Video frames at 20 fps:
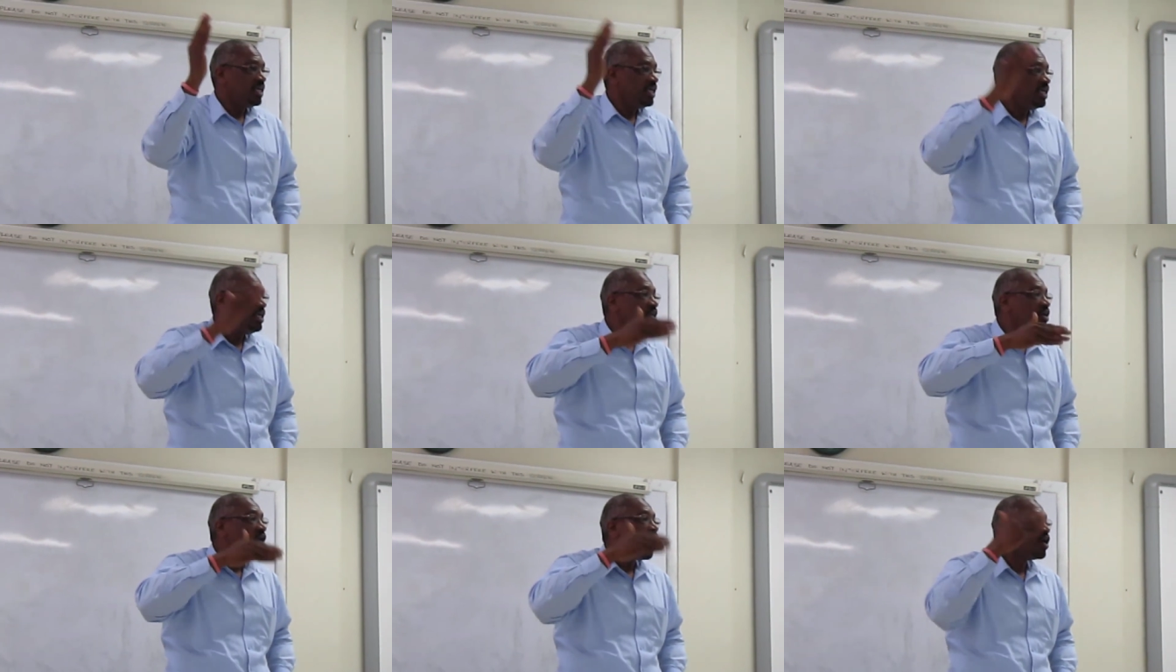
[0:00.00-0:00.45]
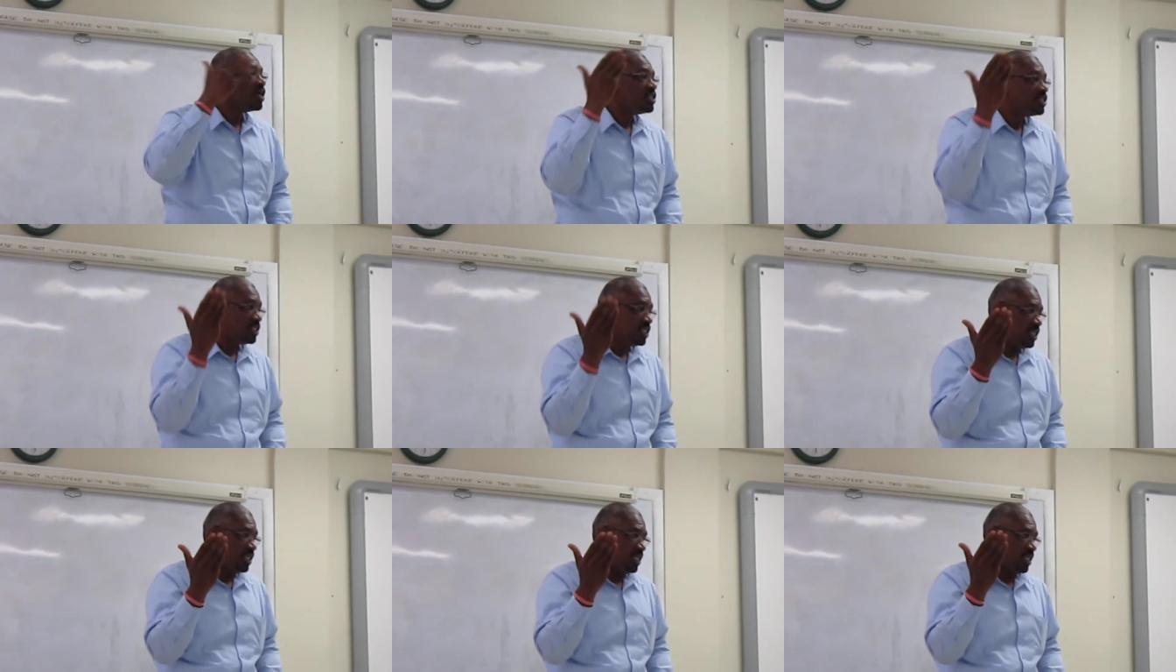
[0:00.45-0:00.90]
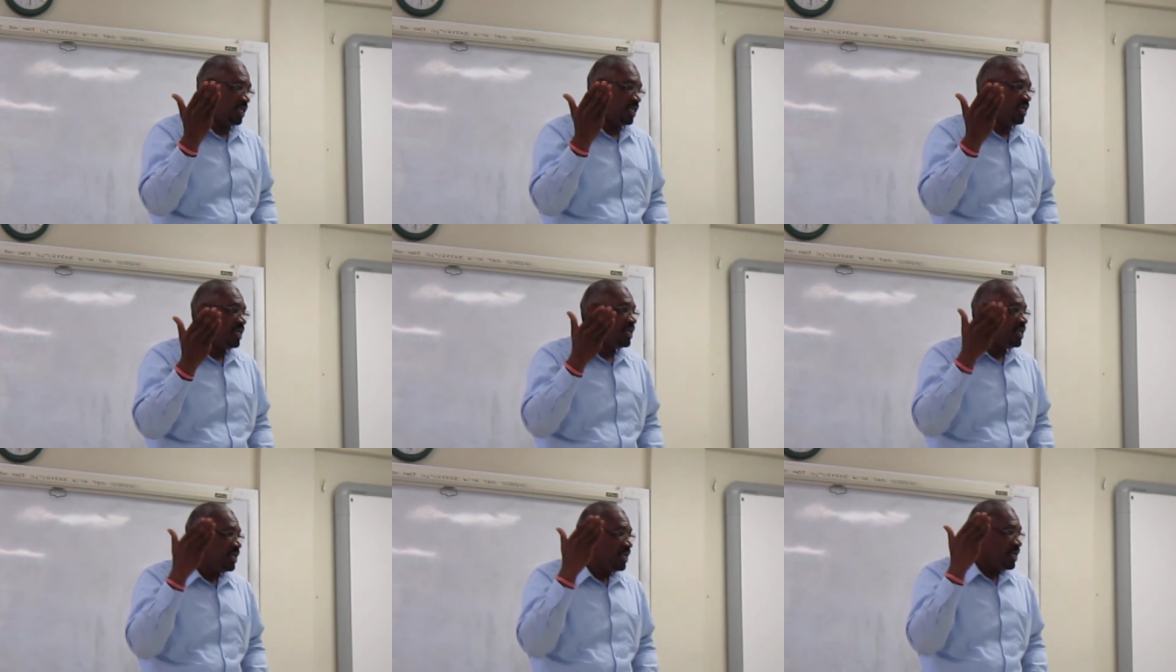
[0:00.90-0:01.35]
he or she
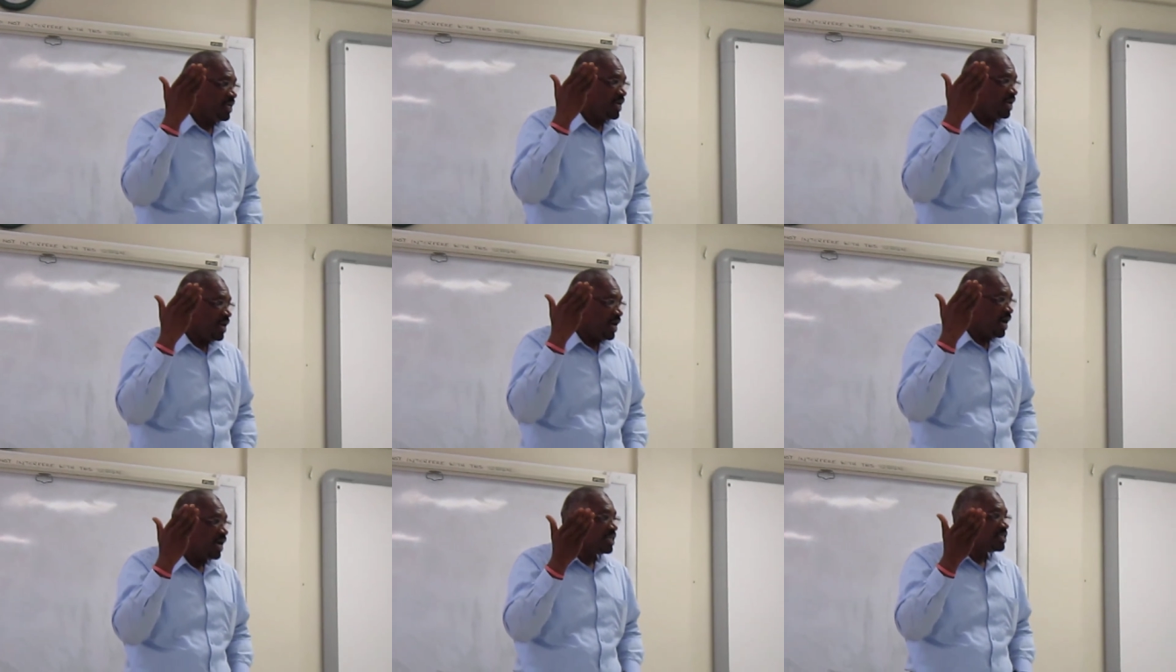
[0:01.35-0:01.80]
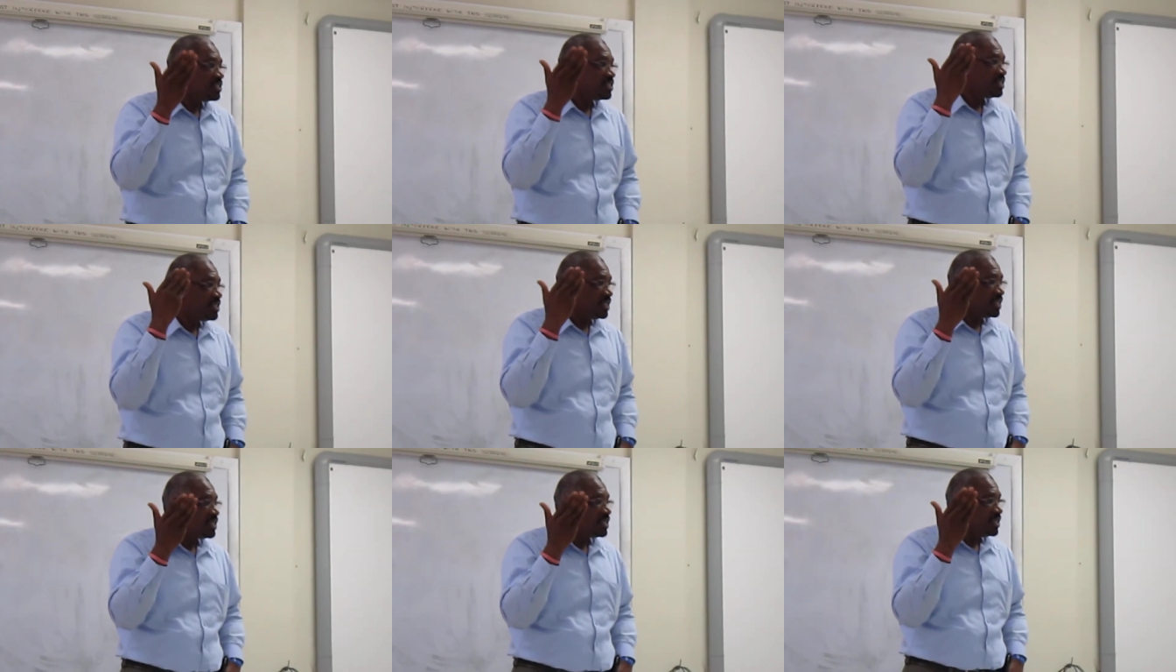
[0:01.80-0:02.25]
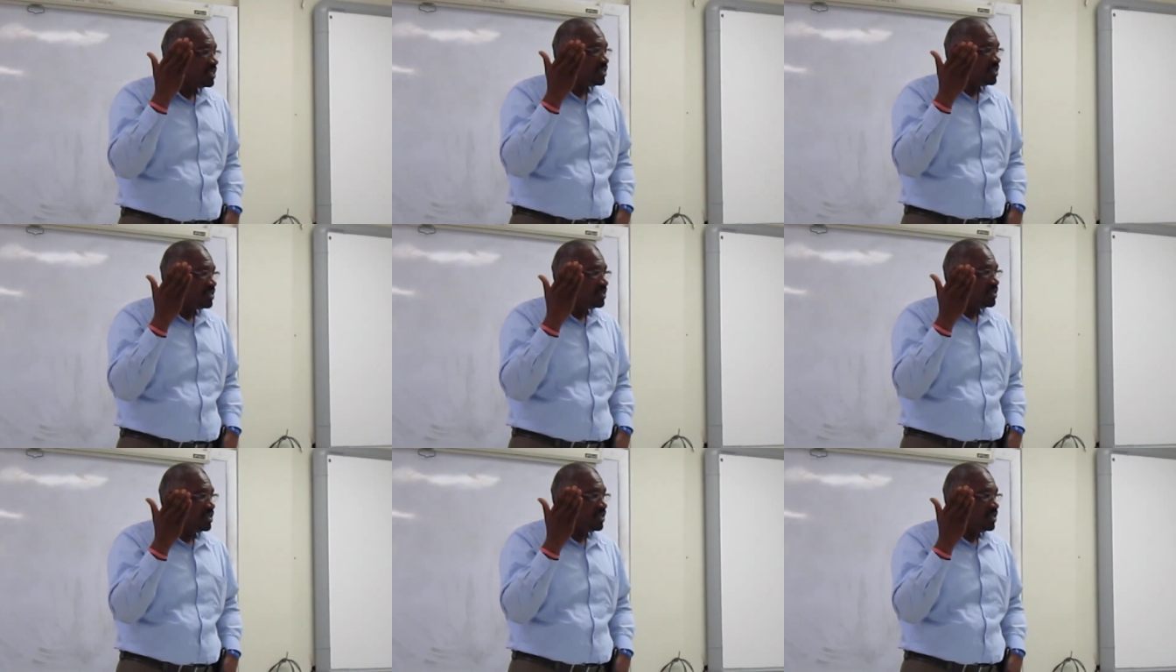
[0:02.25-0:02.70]
has the
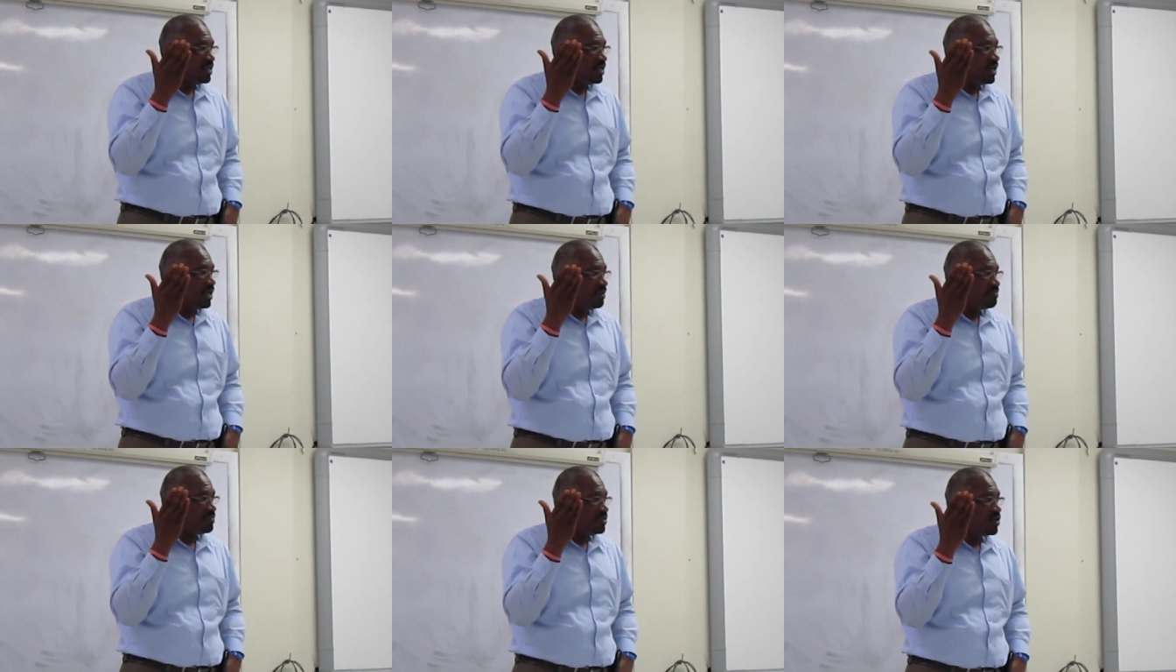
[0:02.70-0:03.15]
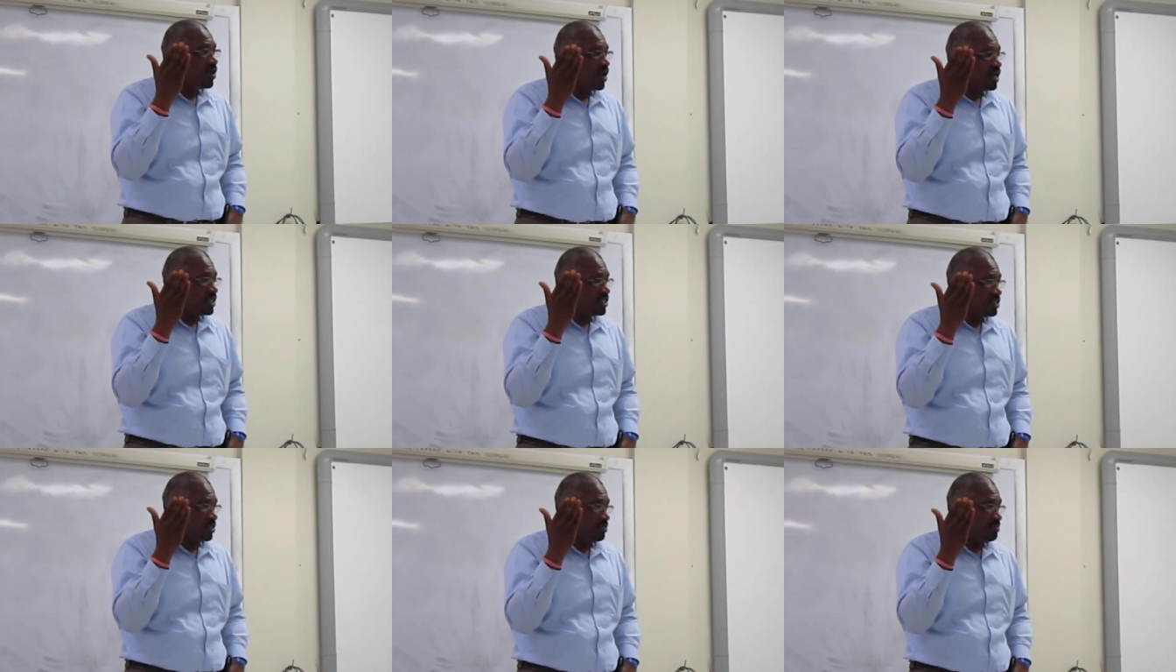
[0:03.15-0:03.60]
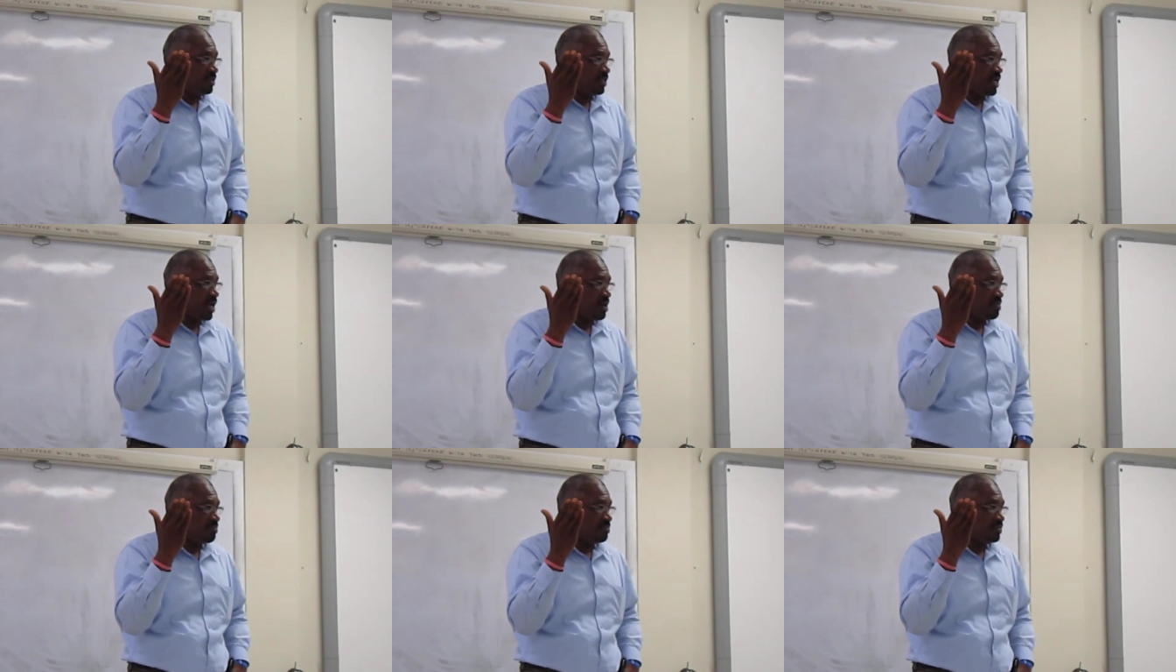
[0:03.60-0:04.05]
um, knowledge to
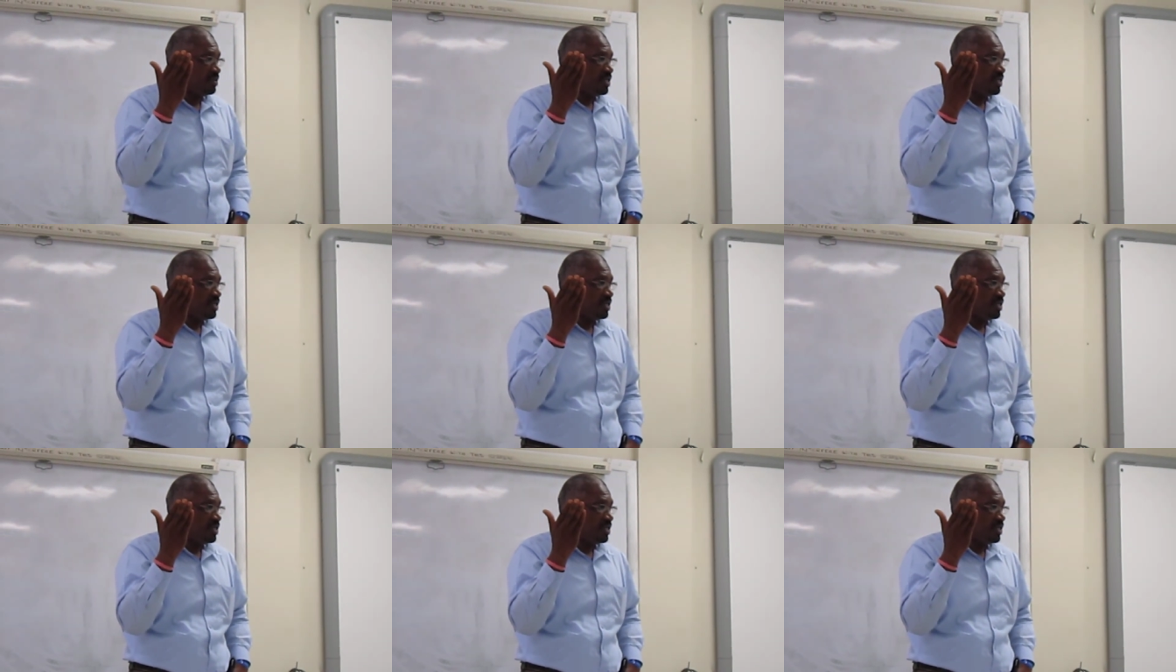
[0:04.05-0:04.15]
become.